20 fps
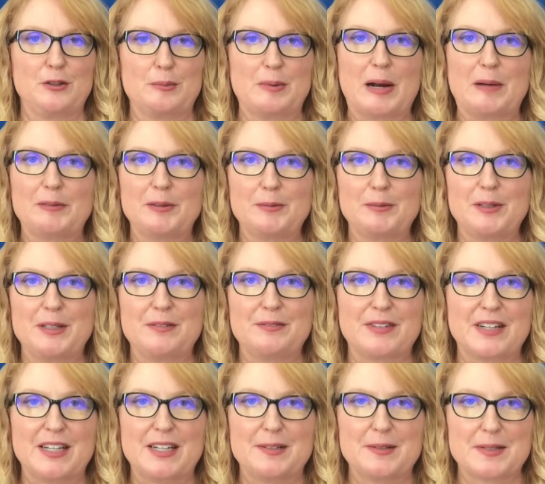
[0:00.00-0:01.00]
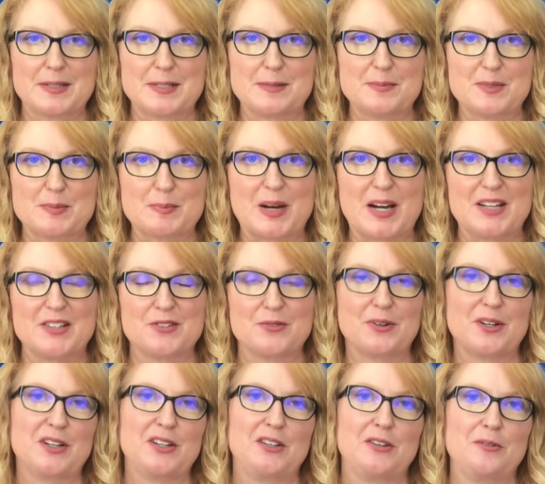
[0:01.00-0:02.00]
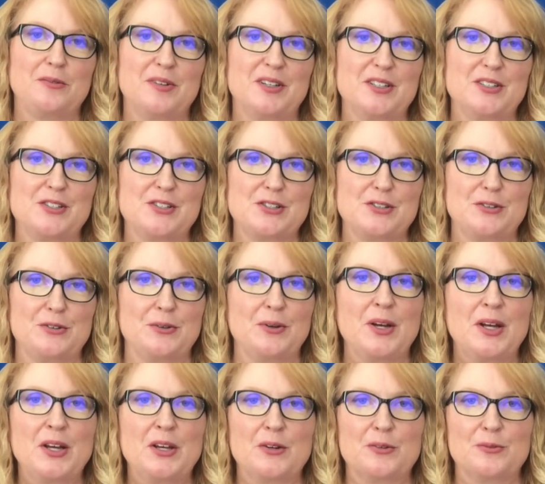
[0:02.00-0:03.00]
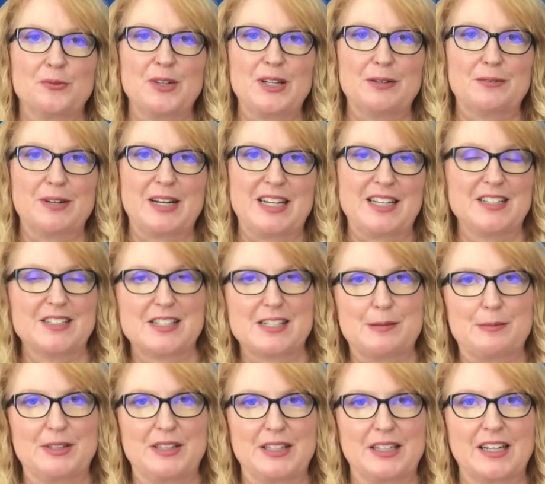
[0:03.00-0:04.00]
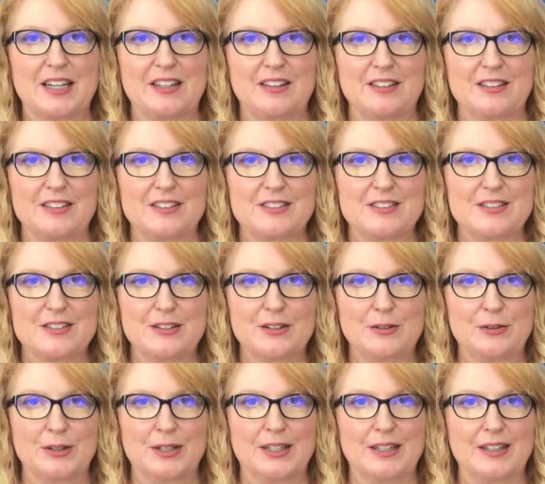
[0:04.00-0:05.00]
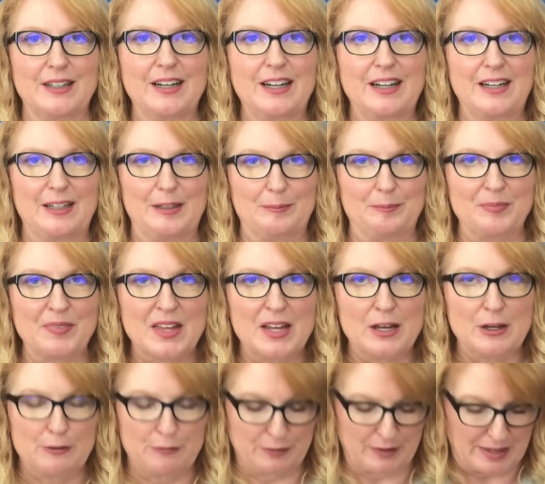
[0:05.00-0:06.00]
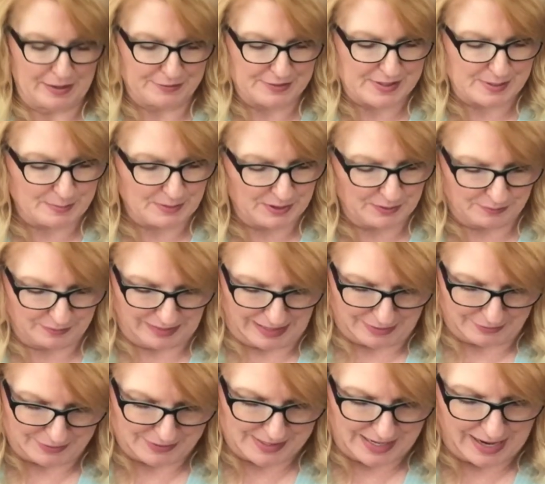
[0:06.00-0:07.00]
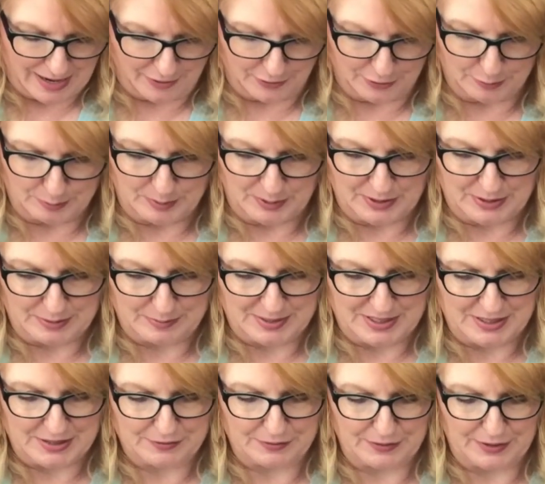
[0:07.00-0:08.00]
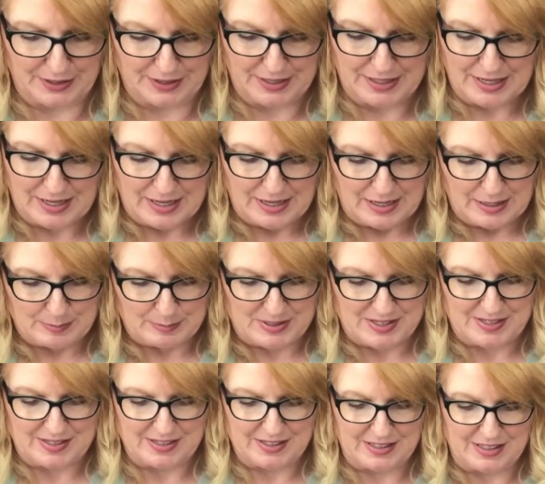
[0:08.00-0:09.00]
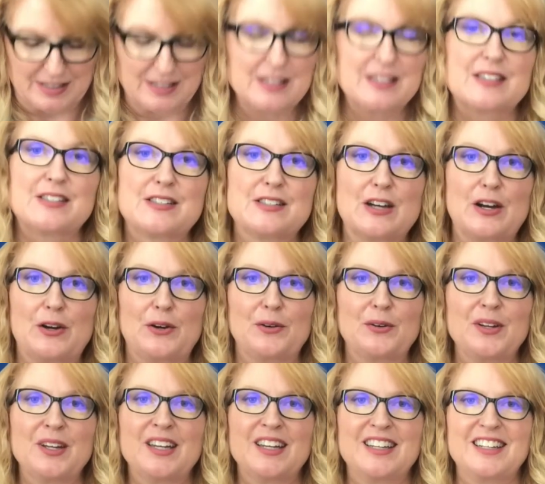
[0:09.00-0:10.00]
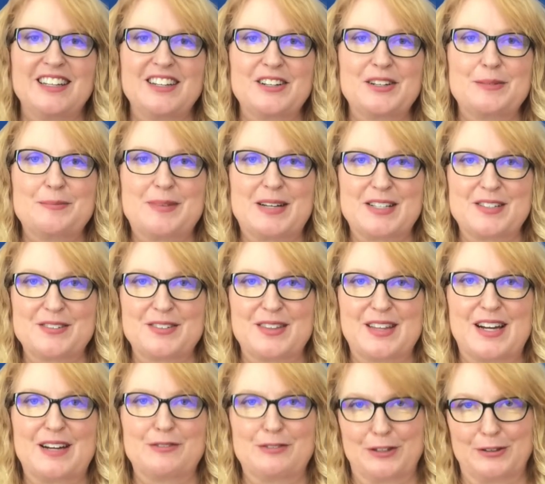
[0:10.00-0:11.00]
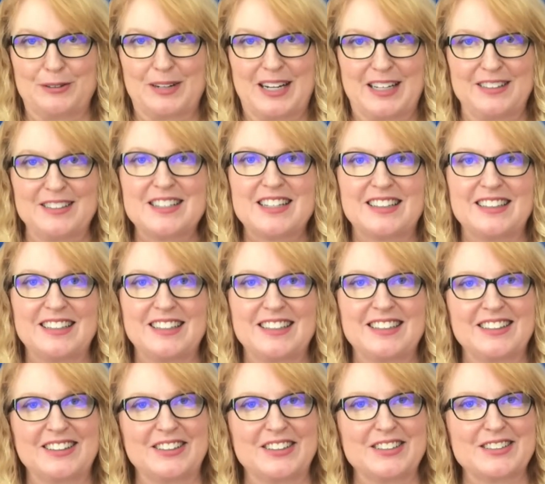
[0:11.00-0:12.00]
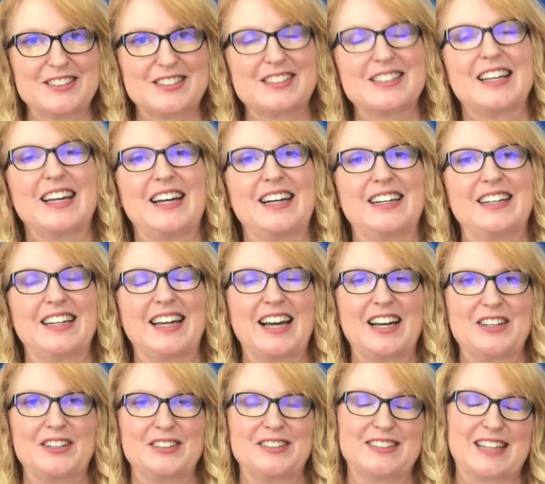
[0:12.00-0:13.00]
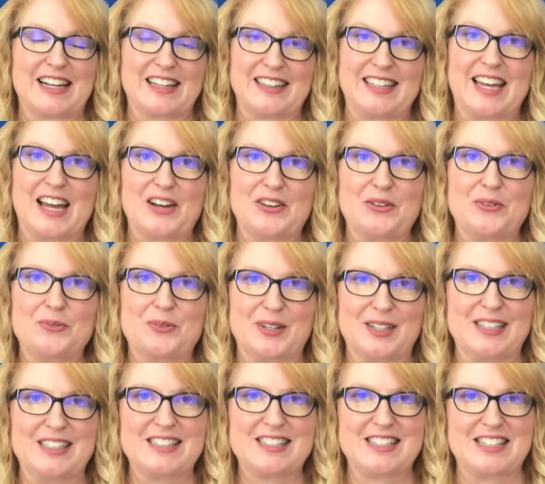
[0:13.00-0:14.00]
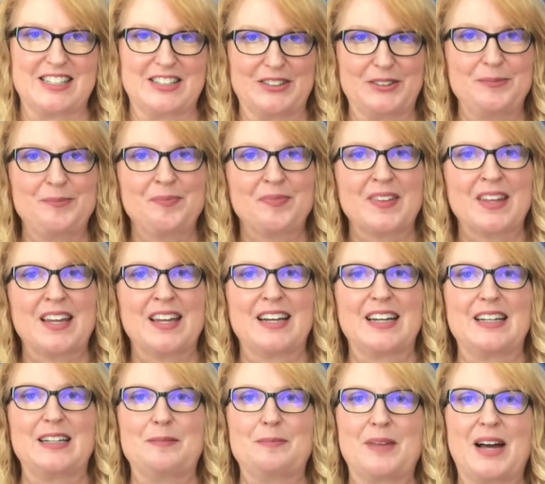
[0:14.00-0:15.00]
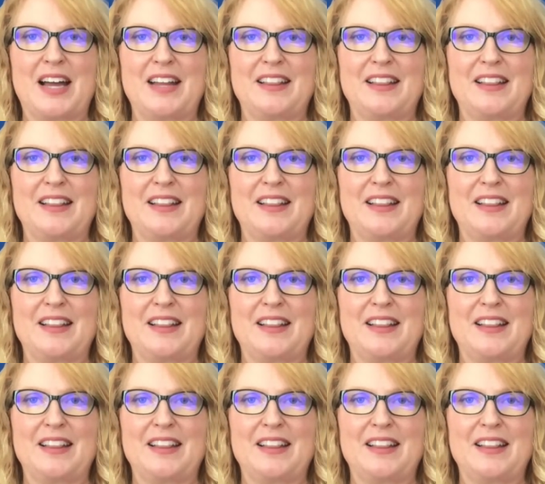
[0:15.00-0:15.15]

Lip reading: probably find some spots where you want to rearrange some of the colors or fluff some of the flowers out or put them in different positions. So you can mess with that for a while till it looks exactly how you want it to. I